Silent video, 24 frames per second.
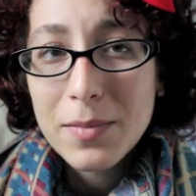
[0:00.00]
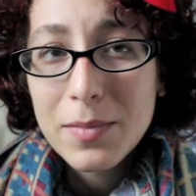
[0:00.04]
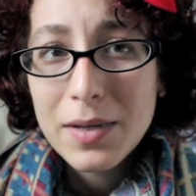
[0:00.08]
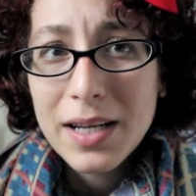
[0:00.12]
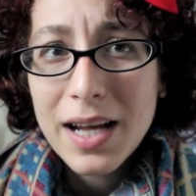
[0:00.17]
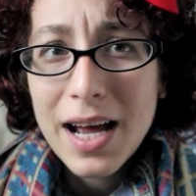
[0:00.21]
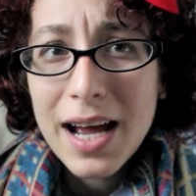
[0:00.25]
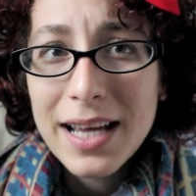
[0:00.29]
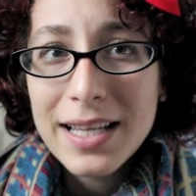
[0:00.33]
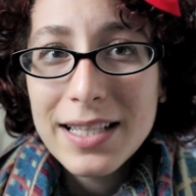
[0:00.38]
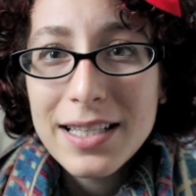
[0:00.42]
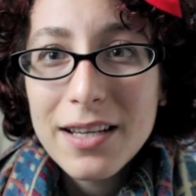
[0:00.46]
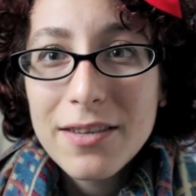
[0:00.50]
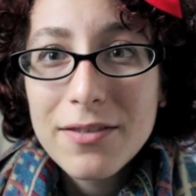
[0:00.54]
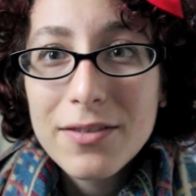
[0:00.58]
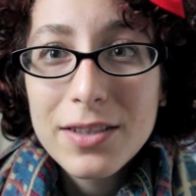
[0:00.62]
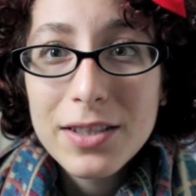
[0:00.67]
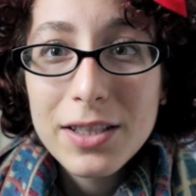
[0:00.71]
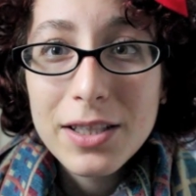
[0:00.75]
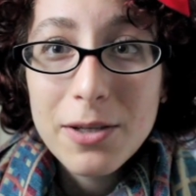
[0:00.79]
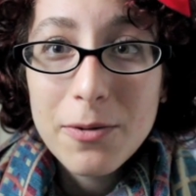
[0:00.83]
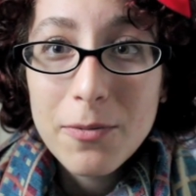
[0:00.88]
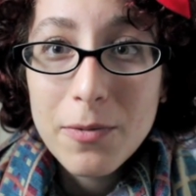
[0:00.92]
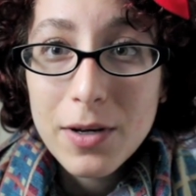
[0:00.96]
But I
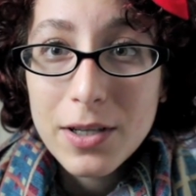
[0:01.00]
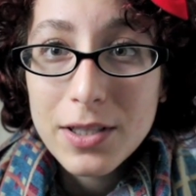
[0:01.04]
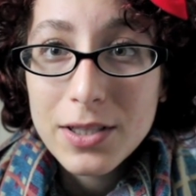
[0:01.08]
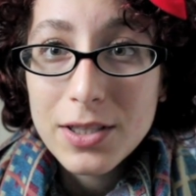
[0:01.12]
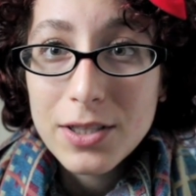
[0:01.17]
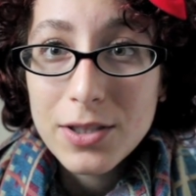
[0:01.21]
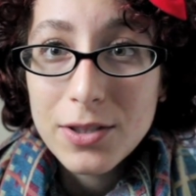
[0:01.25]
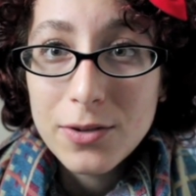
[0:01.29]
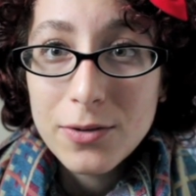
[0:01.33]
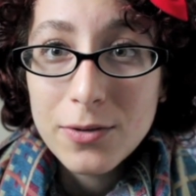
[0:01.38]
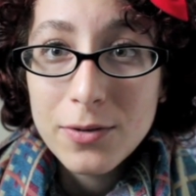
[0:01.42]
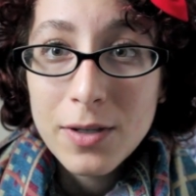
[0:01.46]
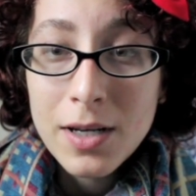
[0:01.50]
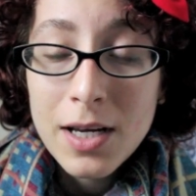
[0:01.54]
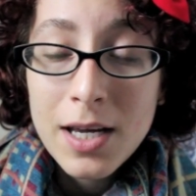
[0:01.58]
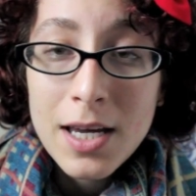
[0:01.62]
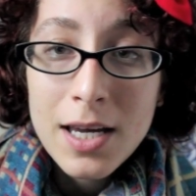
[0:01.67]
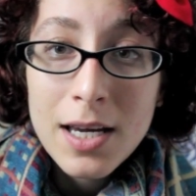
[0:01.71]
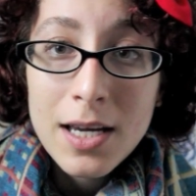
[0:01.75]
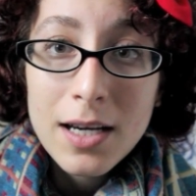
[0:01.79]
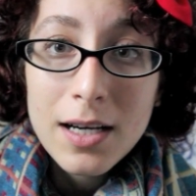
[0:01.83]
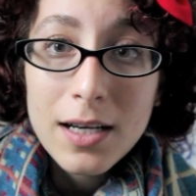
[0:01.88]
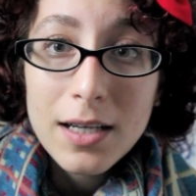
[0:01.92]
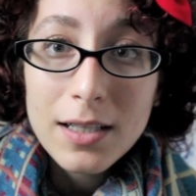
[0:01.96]
definitely want to
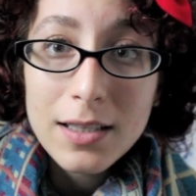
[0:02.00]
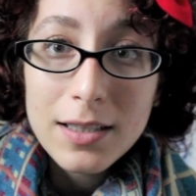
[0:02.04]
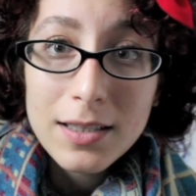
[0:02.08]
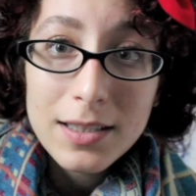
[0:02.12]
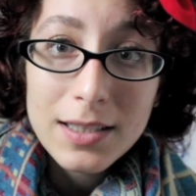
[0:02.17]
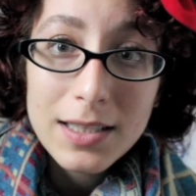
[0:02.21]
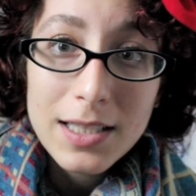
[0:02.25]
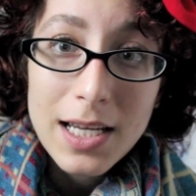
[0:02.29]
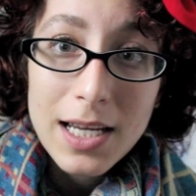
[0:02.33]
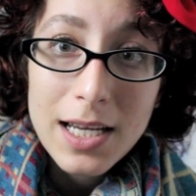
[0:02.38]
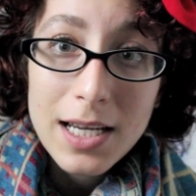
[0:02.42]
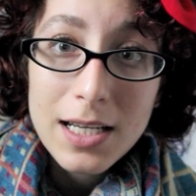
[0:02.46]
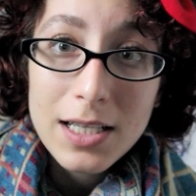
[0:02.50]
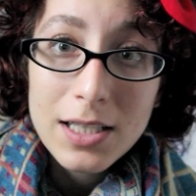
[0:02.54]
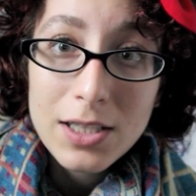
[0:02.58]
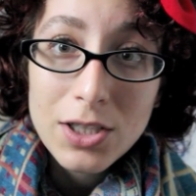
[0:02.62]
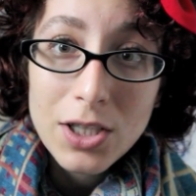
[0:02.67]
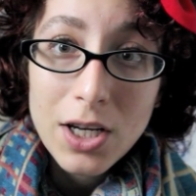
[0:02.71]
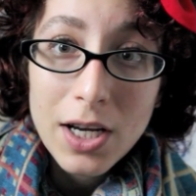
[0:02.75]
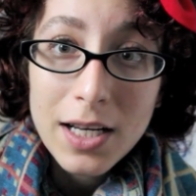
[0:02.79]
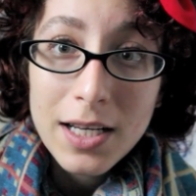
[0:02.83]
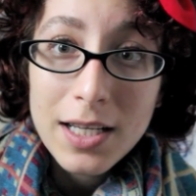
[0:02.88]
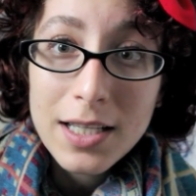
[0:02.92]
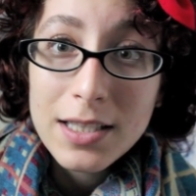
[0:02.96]
take a
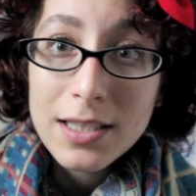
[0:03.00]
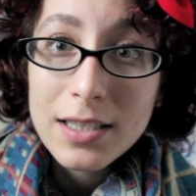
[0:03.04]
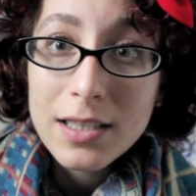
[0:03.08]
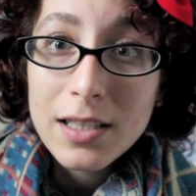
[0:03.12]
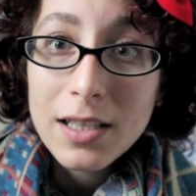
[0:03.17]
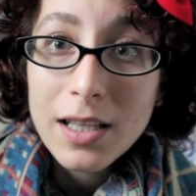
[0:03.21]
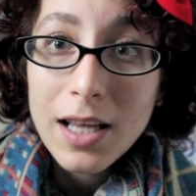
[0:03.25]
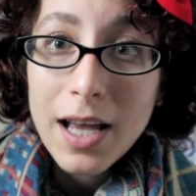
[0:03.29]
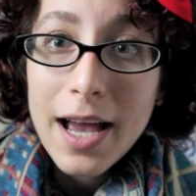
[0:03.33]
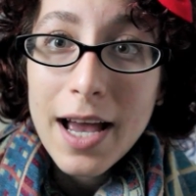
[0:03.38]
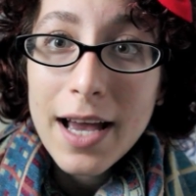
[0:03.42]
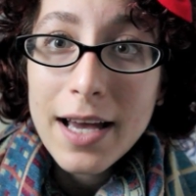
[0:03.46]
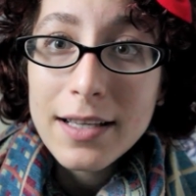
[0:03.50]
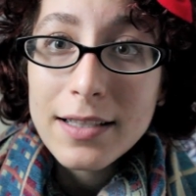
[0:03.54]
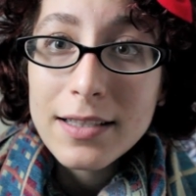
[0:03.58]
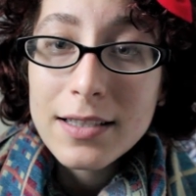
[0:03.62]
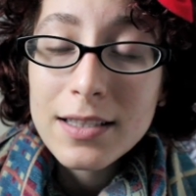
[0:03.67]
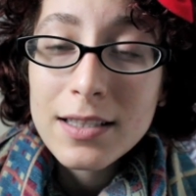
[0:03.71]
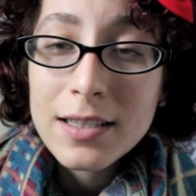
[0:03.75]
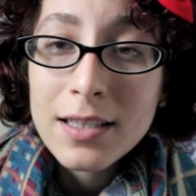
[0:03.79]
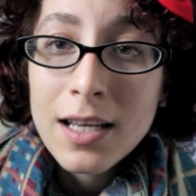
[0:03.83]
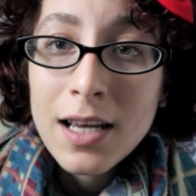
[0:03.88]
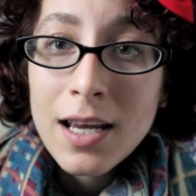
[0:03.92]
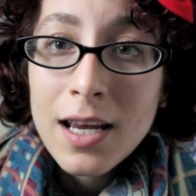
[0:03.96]
Chinese
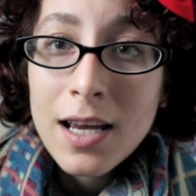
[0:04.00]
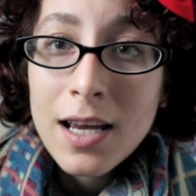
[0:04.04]
class